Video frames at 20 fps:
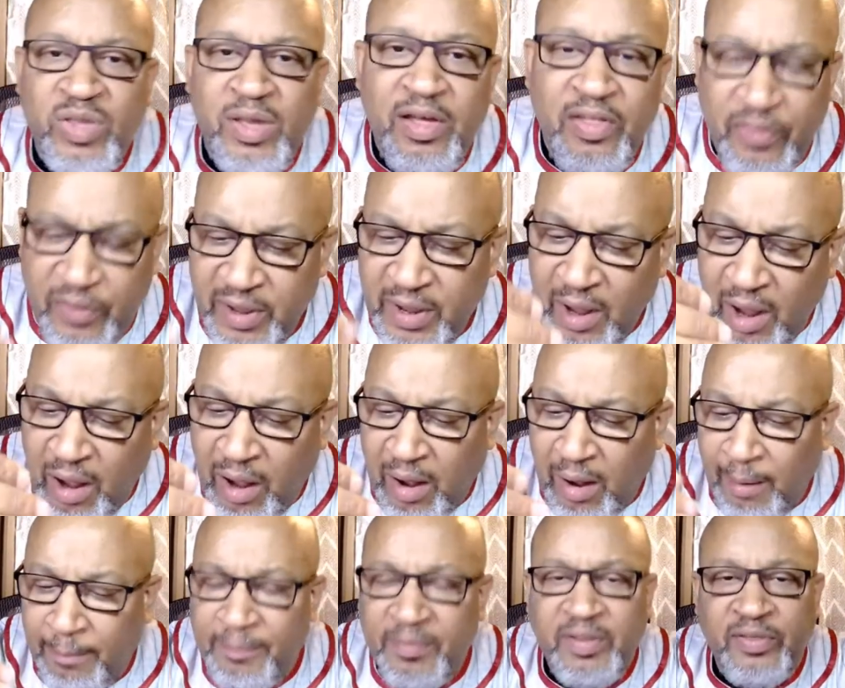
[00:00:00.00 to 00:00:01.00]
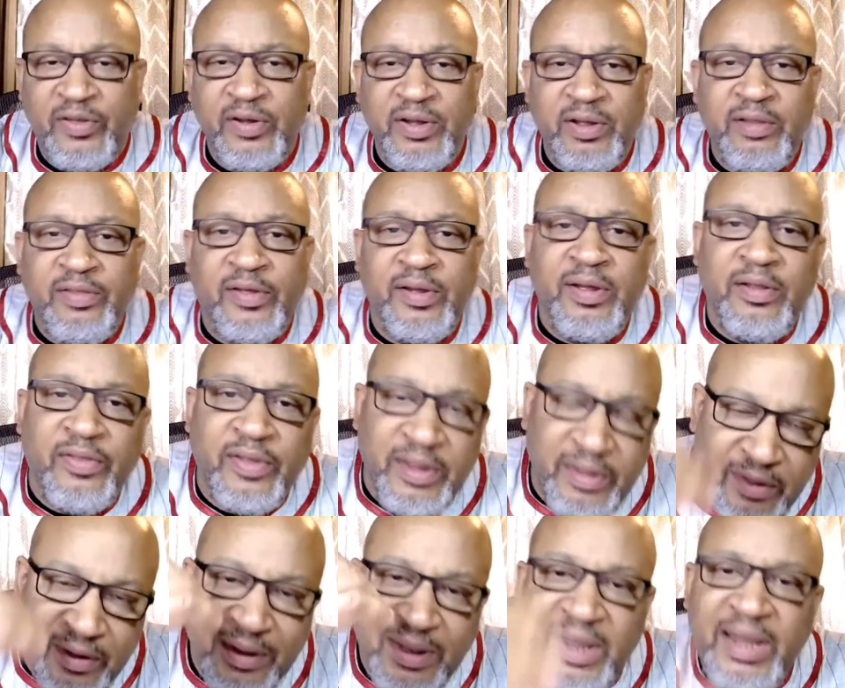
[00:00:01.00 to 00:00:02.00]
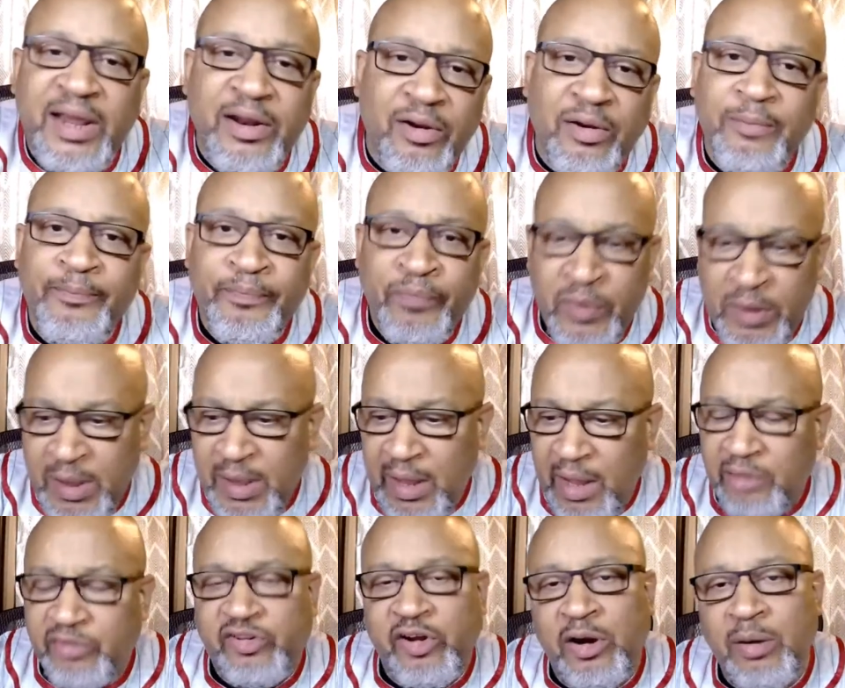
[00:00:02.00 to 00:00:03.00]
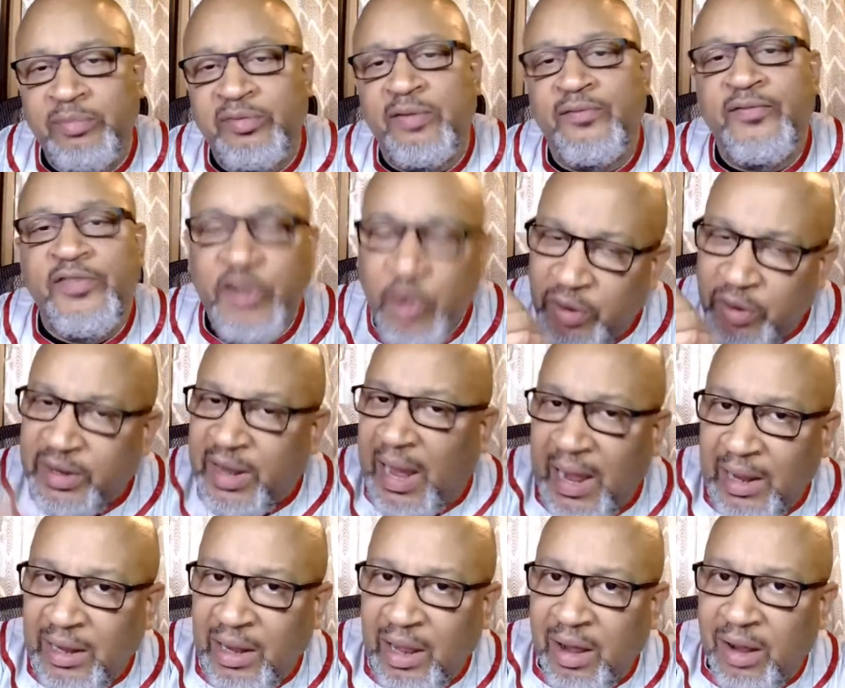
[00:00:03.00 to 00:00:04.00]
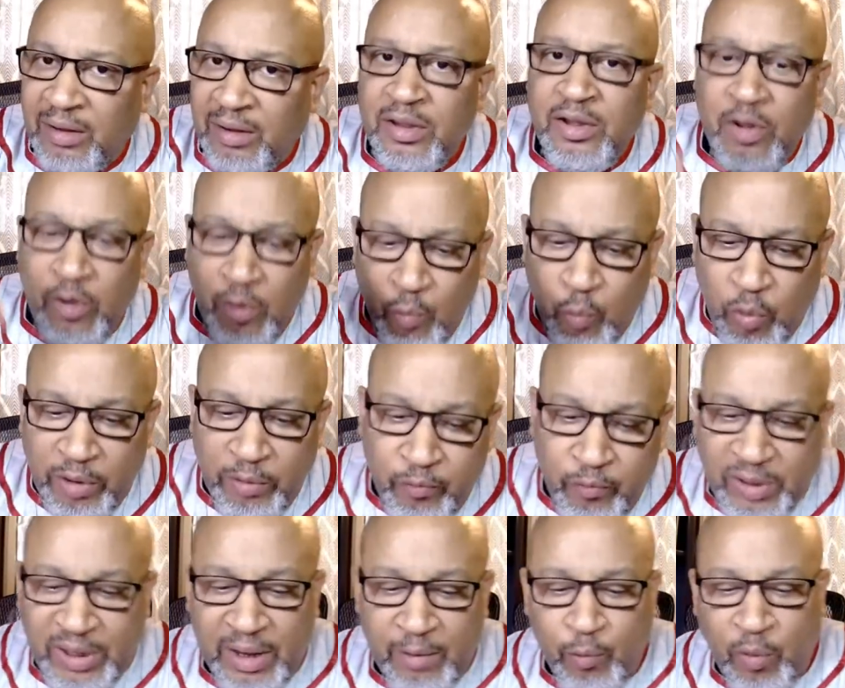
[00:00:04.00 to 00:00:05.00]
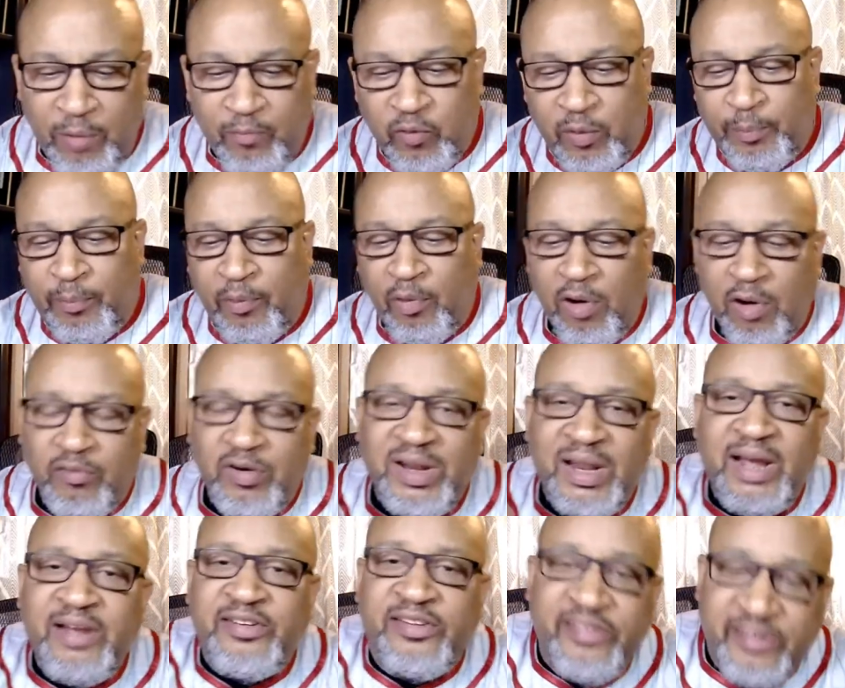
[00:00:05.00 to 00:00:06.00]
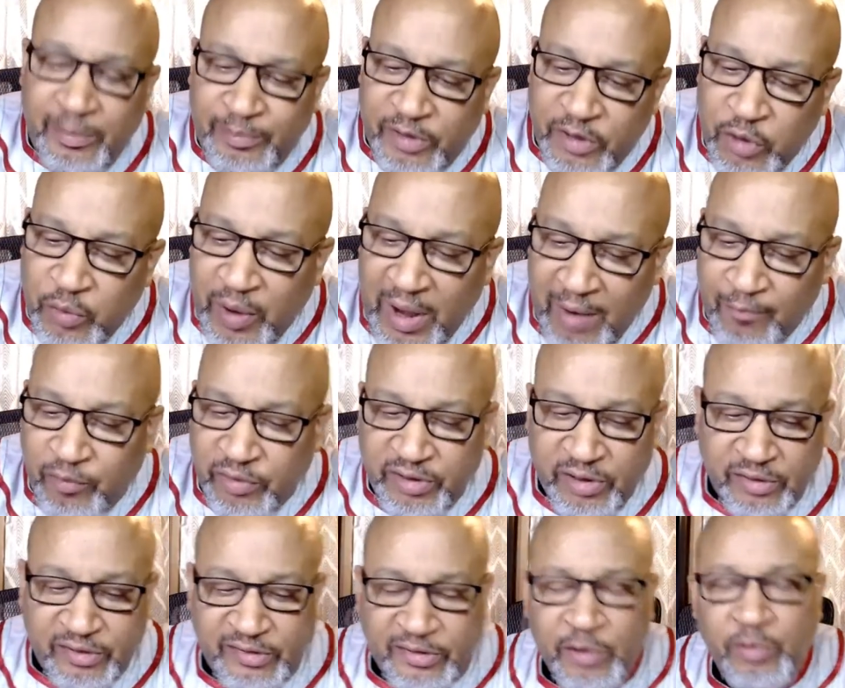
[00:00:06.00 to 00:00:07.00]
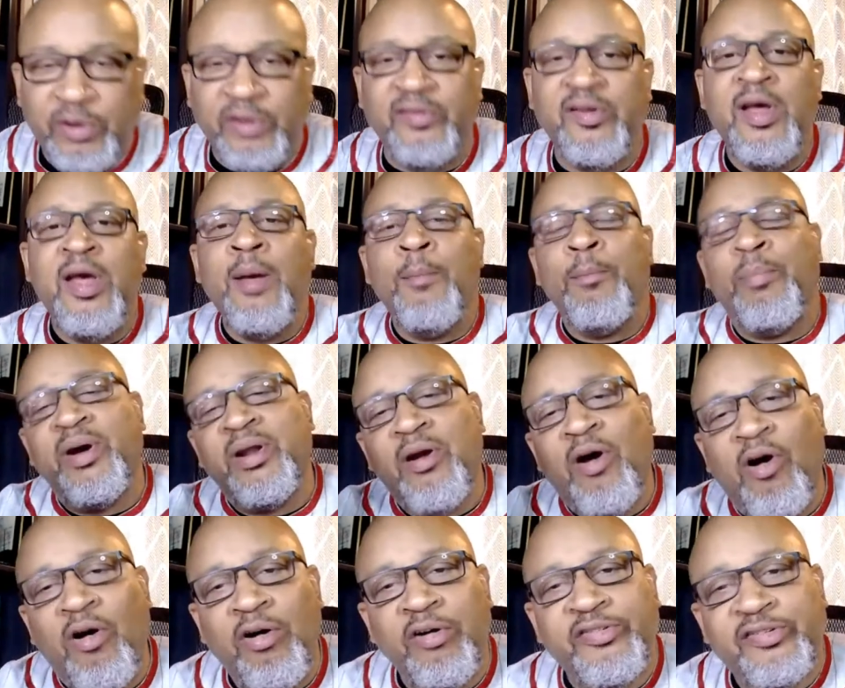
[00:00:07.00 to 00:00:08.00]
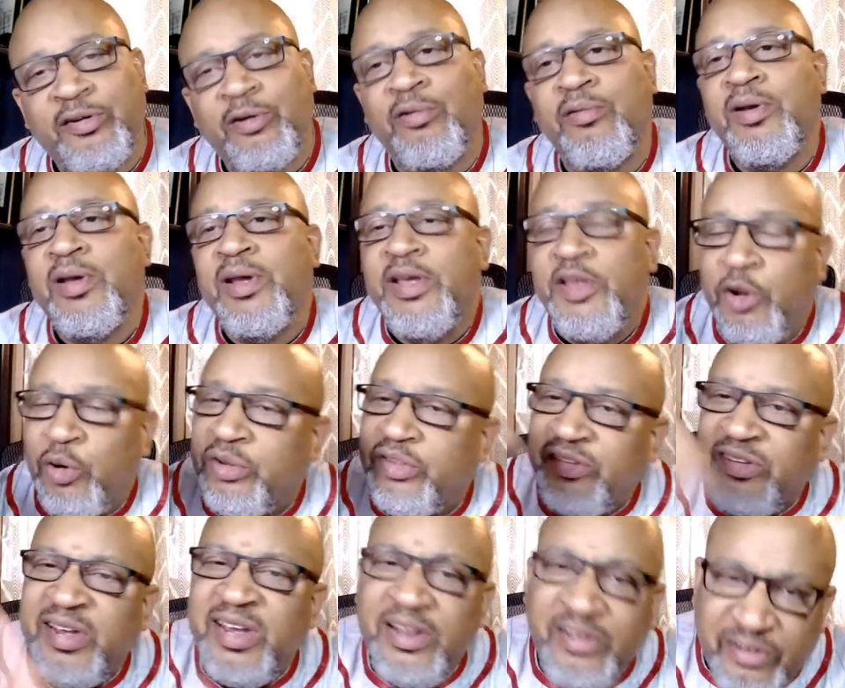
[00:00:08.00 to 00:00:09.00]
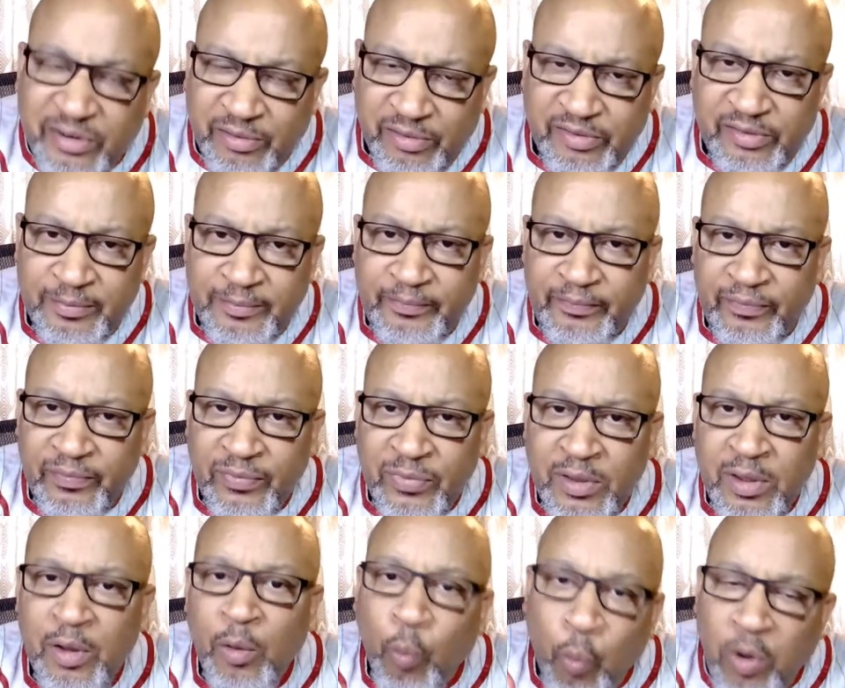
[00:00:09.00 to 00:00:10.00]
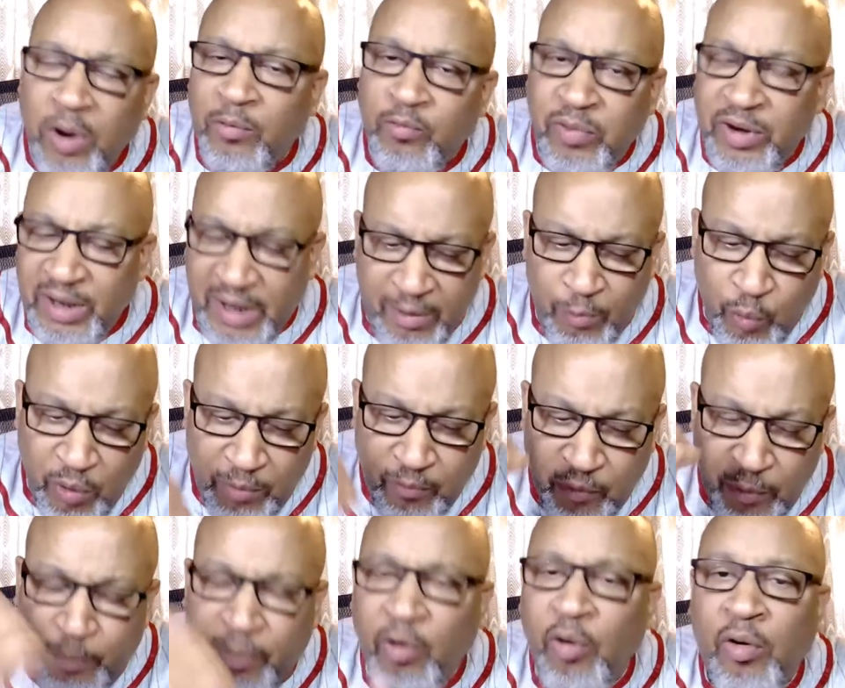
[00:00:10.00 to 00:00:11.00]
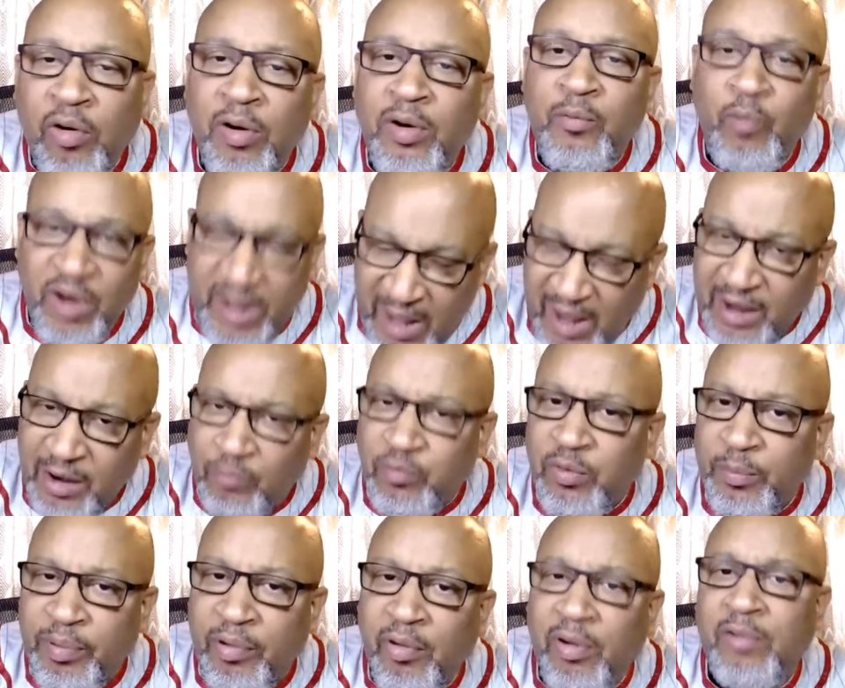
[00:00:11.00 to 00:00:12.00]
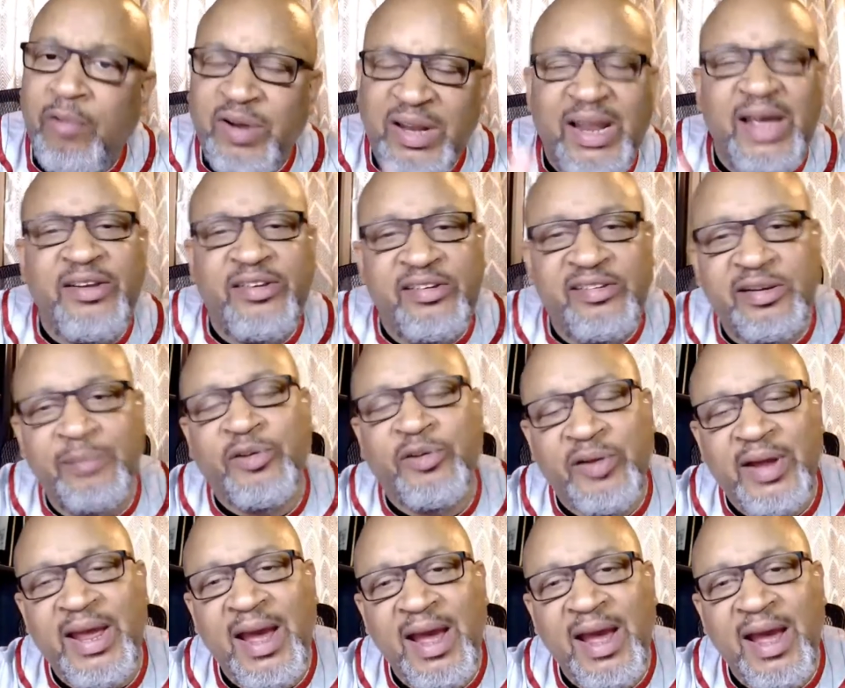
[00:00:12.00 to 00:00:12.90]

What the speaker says: the leader in terms of your dialogue, What rapport relationship do you have with your students, but also your teachers? What kind of rapport relationship do they